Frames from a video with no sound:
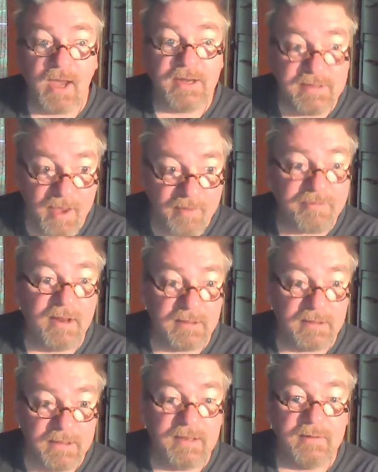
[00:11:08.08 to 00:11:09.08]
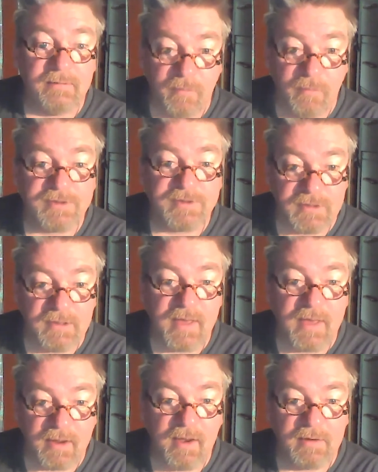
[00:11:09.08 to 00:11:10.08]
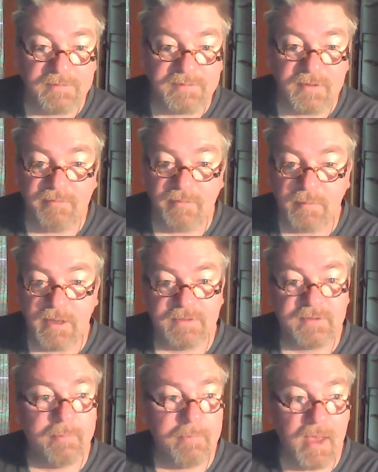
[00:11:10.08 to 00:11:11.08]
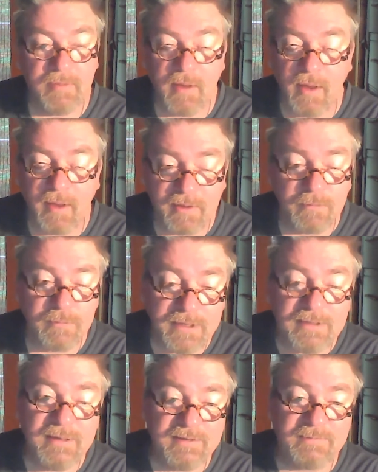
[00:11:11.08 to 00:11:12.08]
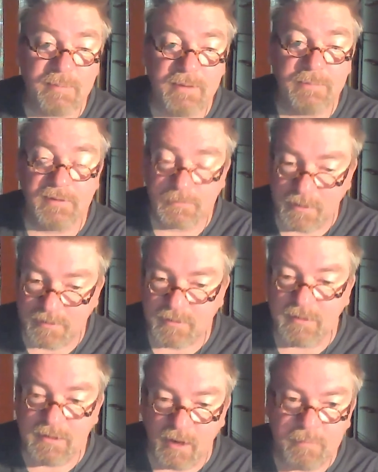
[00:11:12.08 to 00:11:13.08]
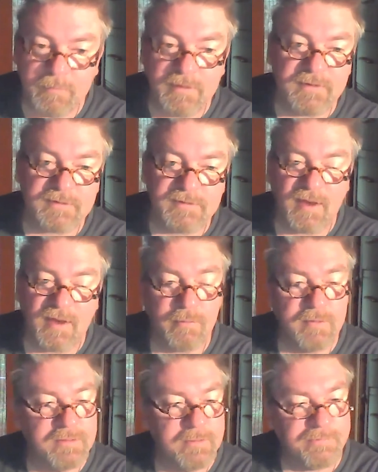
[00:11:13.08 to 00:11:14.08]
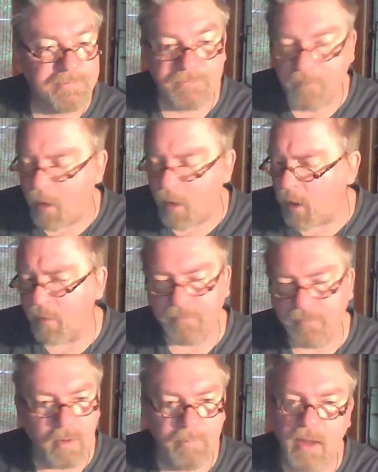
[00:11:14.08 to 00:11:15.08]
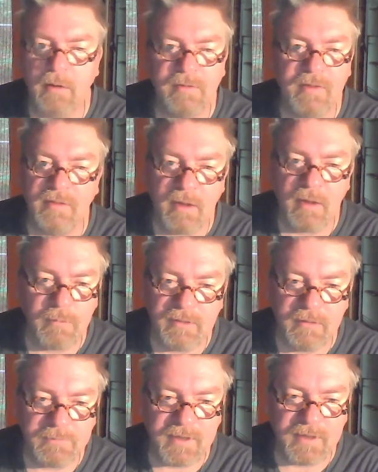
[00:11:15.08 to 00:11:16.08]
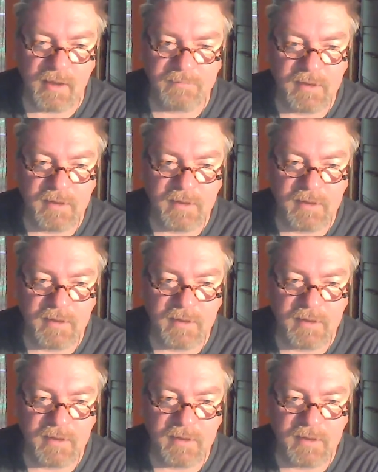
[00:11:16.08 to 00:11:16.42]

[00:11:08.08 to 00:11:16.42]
I definitely foresee that kind of stuff, because I can read these people, especially young musicians. I read them far, far better than they read themselves,